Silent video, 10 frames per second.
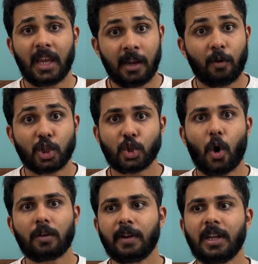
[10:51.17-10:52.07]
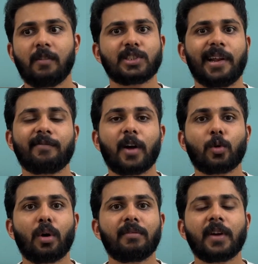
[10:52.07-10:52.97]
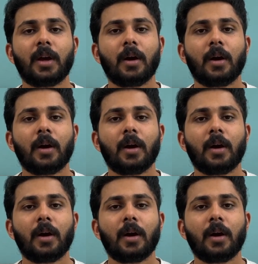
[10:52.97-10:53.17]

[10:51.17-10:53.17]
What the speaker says: He was shocked when he was left out of,